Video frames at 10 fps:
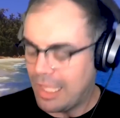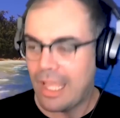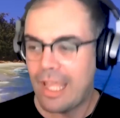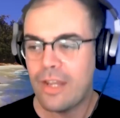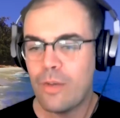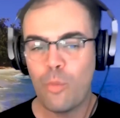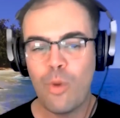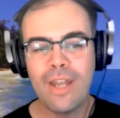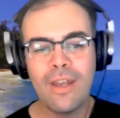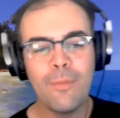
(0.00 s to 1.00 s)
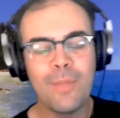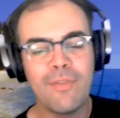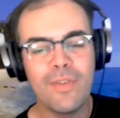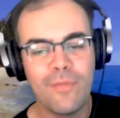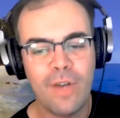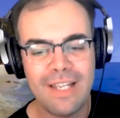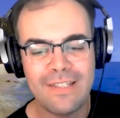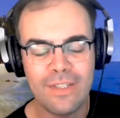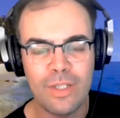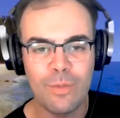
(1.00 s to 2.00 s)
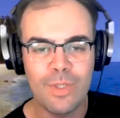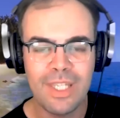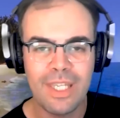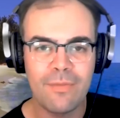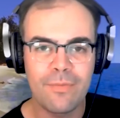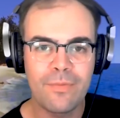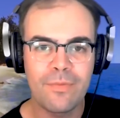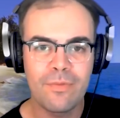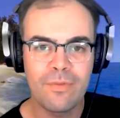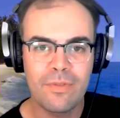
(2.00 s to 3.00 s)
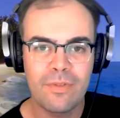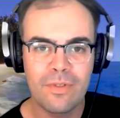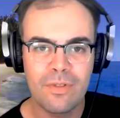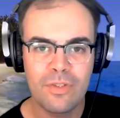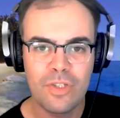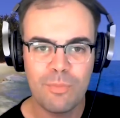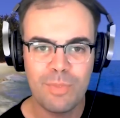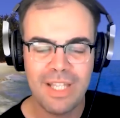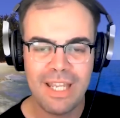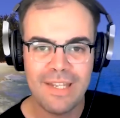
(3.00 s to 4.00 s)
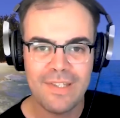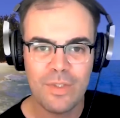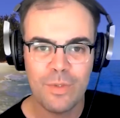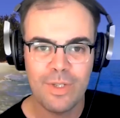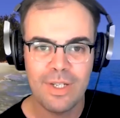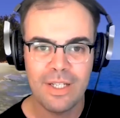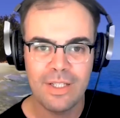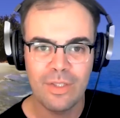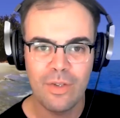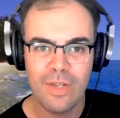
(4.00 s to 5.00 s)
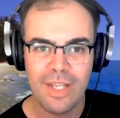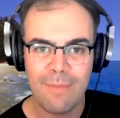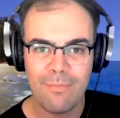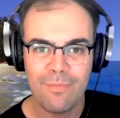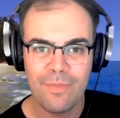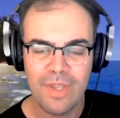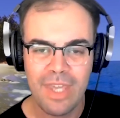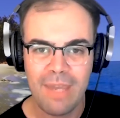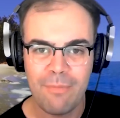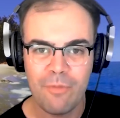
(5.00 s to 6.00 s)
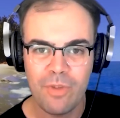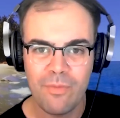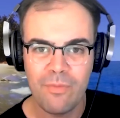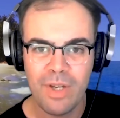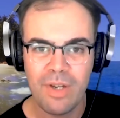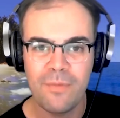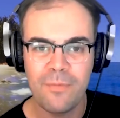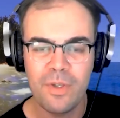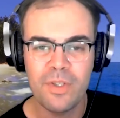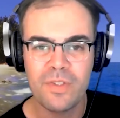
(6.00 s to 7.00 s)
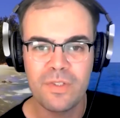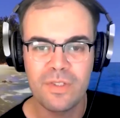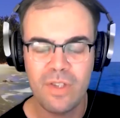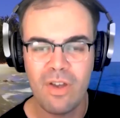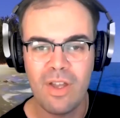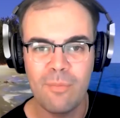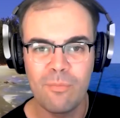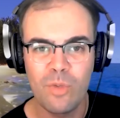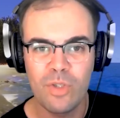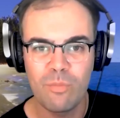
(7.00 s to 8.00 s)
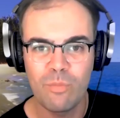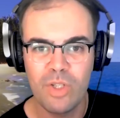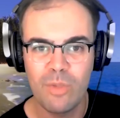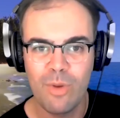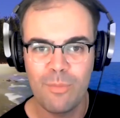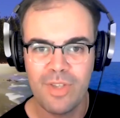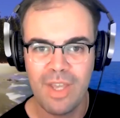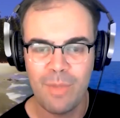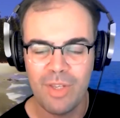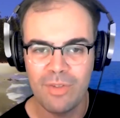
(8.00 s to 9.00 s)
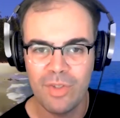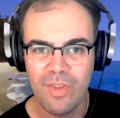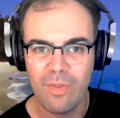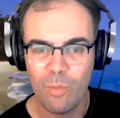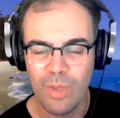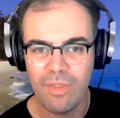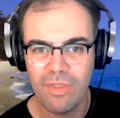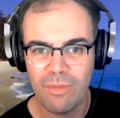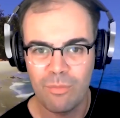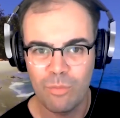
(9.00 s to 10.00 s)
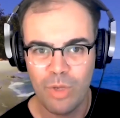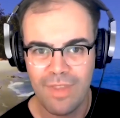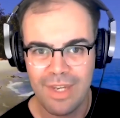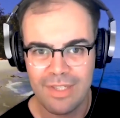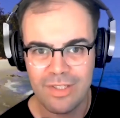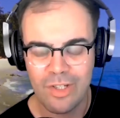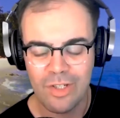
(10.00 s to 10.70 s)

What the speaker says: And one bit of advice that you would give to players who are loading up the game for the very first time, what do you want them to come into this with? What do they need to know?